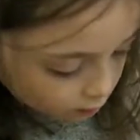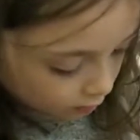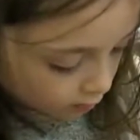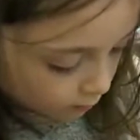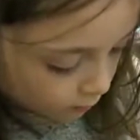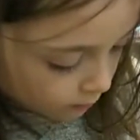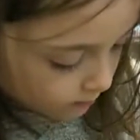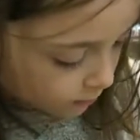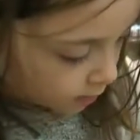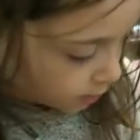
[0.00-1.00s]
I got
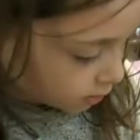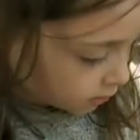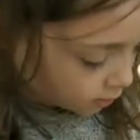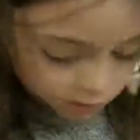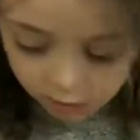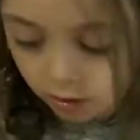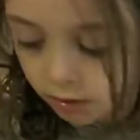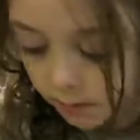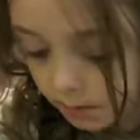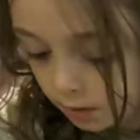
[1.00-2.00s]
1 piece. Where's the
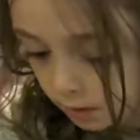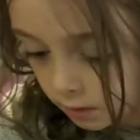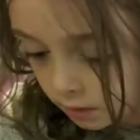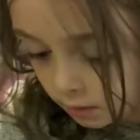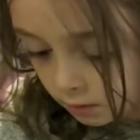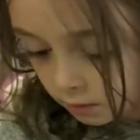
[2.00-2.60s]
other piece?